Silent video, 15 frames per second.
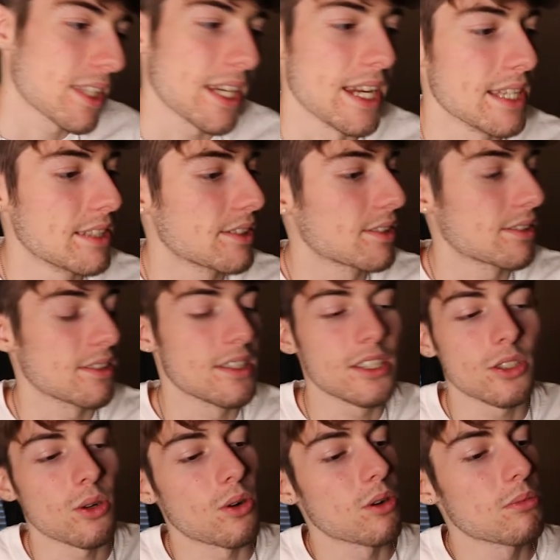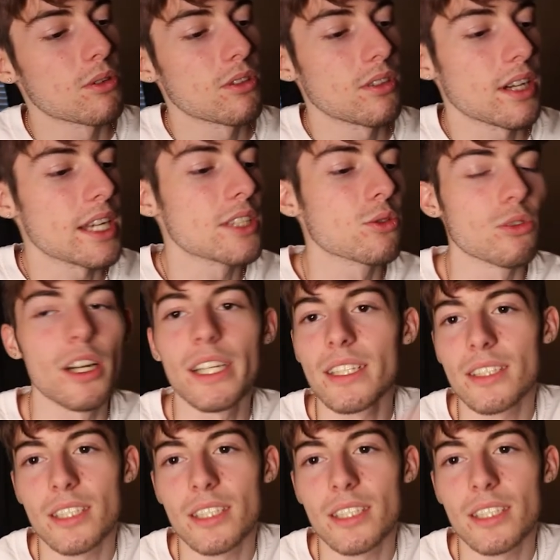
It's horrible. It's running